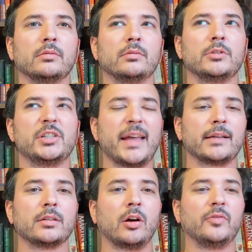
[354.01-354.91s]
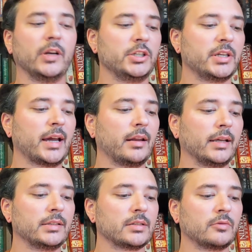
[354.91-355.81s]
She's acting all funny. She kind of,
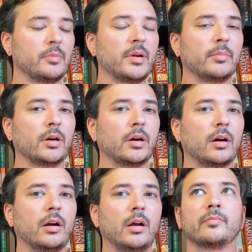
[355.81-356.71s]
like, doesn't remember...